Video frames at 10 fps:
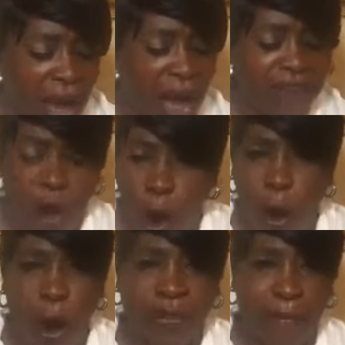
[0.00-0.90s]
God for
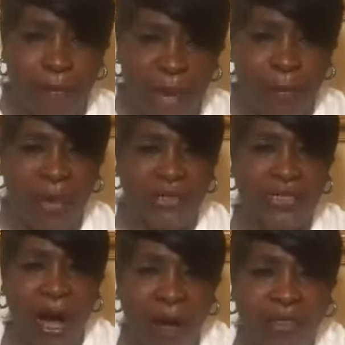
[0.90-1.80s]
all the members
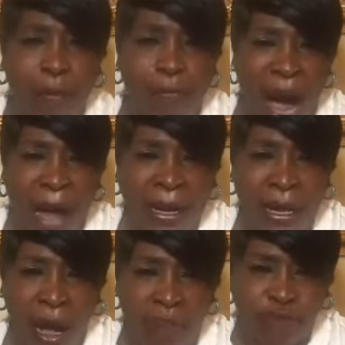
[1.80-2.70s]
of the
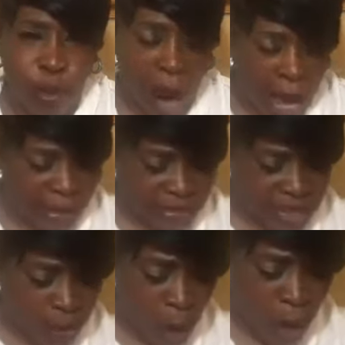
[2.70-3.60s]
body of Christ.
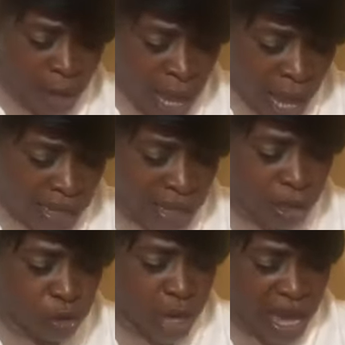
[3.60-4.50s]
Come on.
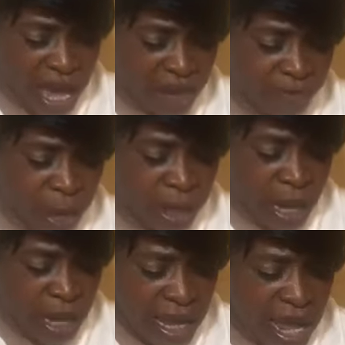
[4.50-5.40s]
Hallelujah. Every
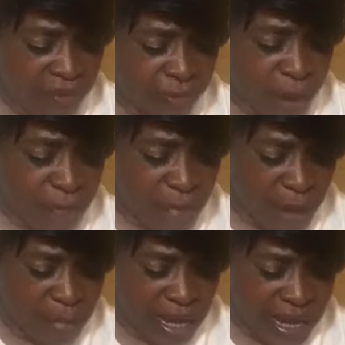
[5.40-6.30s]
Every
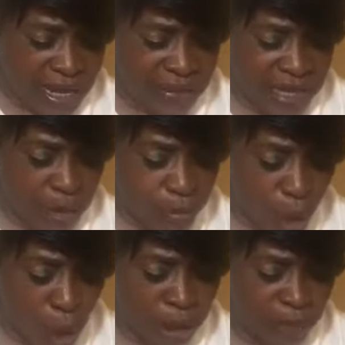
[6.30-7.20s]
member is
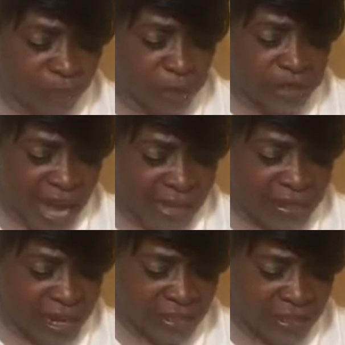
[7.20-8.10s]
important. Verse
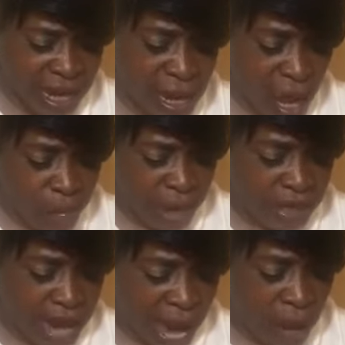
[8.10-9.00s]
18 say, But
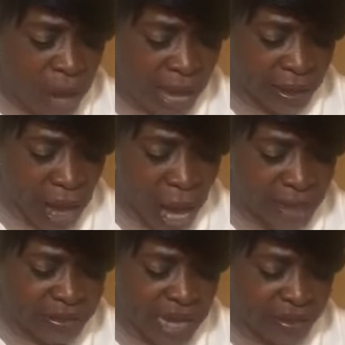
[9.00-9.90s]
now had
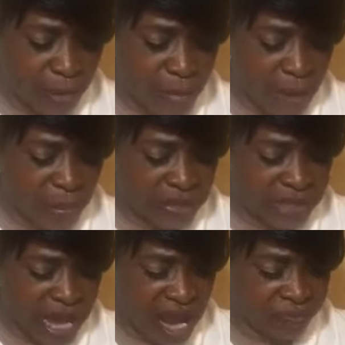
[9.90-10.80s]
God set the
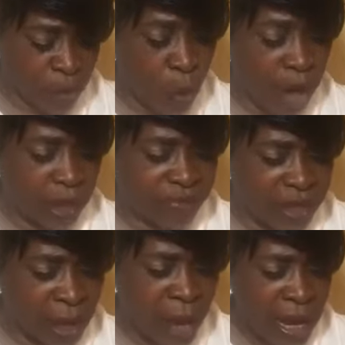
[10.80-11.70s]
members, every one of
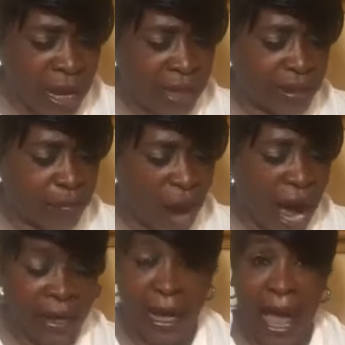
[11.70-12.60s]
them in the
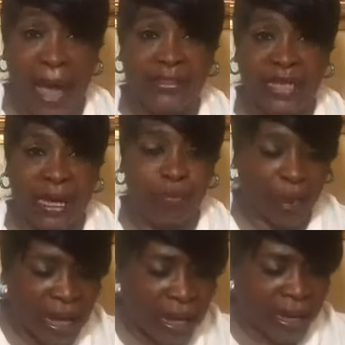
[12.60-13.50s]
body, as he
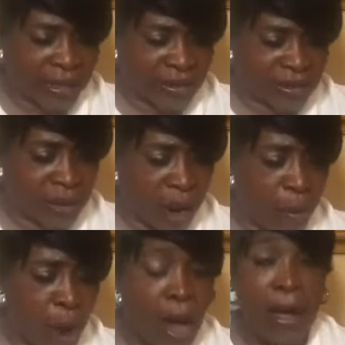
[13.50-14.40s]
pleased.
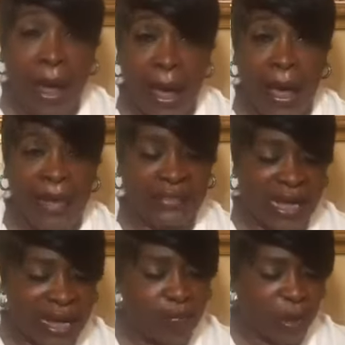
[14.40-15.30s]
Come on. As
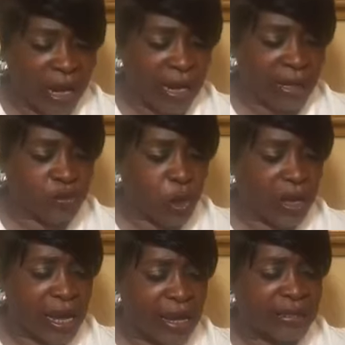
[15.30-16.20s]
he pleased. We're
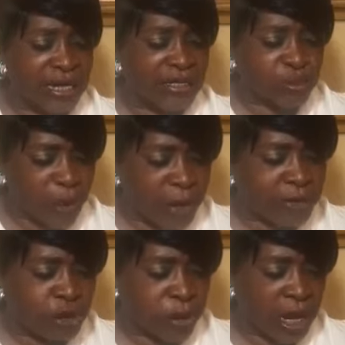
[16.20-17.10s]
getting to the
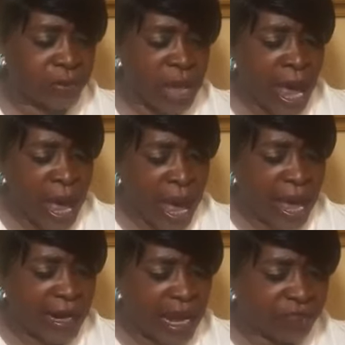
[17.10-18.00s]
spiritual gifts.
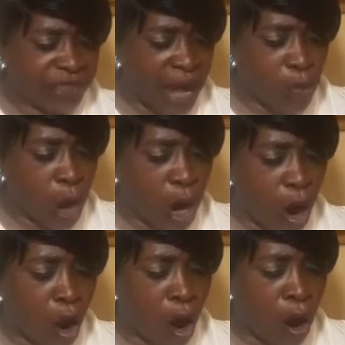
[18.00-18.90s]
And if they were
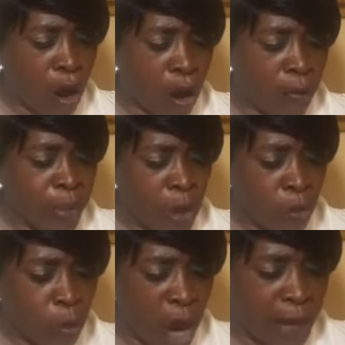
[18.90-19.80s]
all
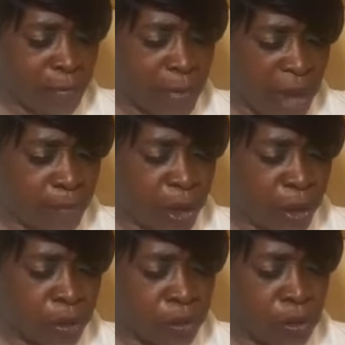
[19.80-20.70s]
one
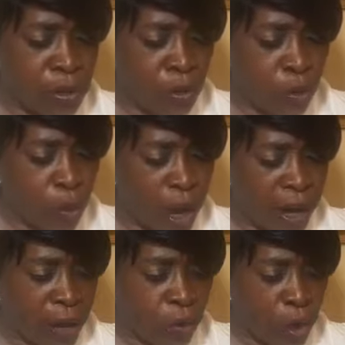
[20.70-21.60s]
member,
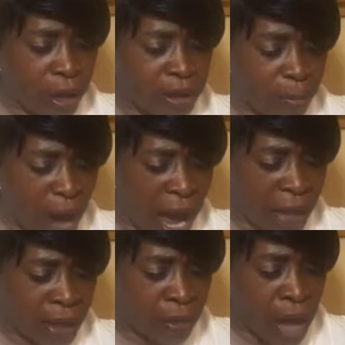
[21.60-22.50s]
where were the
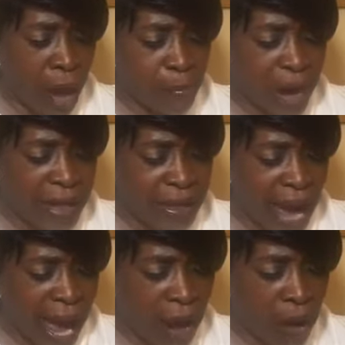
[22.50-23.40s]
body? But
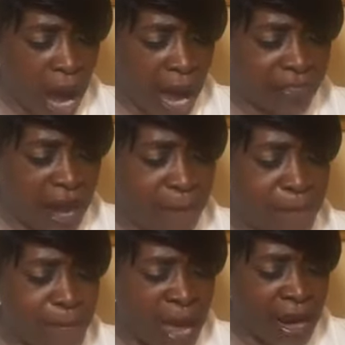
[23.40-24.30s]
now are they
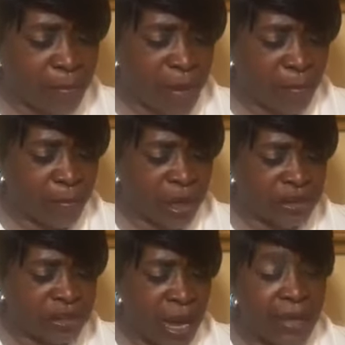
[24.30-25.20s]
many
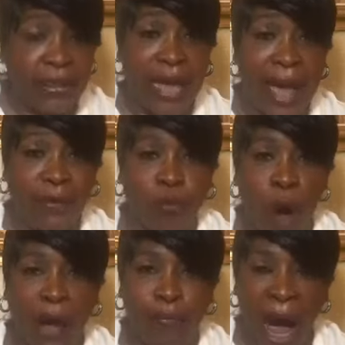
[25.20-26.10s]
members, yet
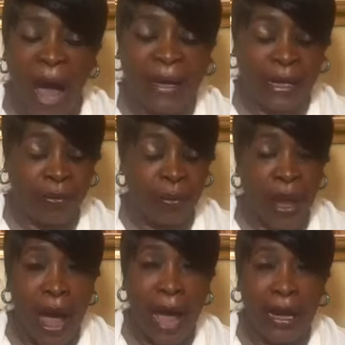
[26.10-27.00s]
one body.
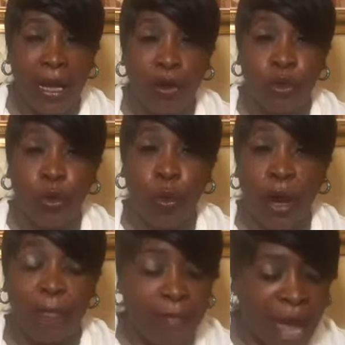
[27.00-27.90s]
Hallelujah.
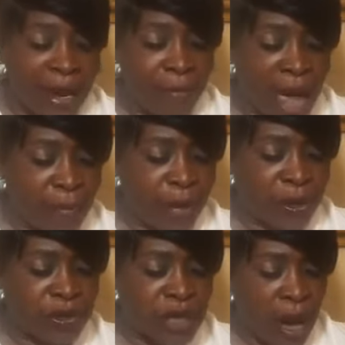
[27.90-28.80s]
We're many
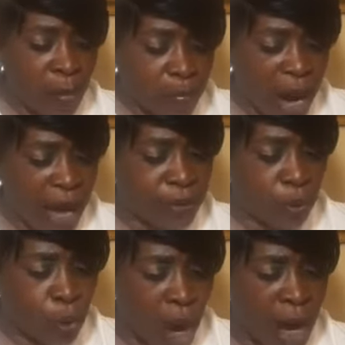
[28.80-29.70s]
members, but
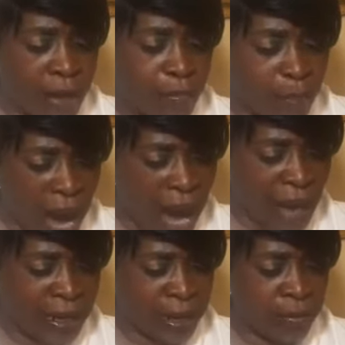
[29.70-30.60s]
one
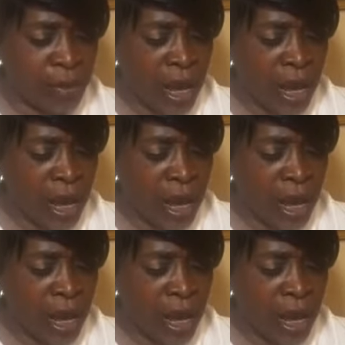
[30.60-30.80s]
body.